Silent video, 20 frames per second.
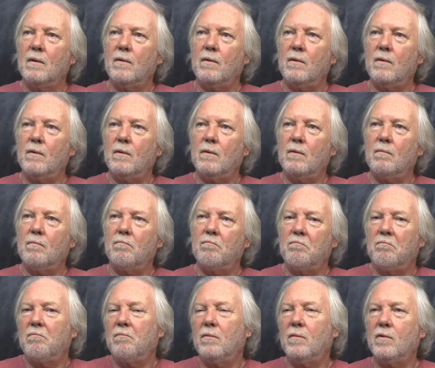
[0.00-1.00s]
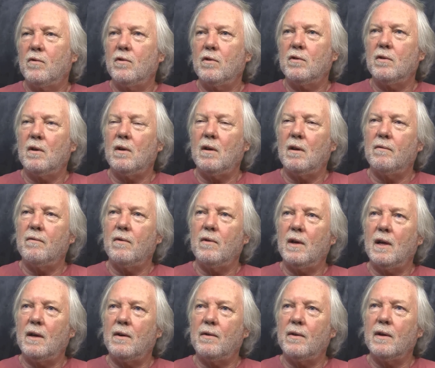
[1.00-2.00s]
So it's just a love of
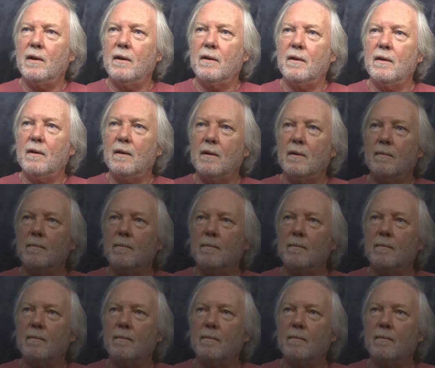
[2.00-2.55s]
lettering, I think.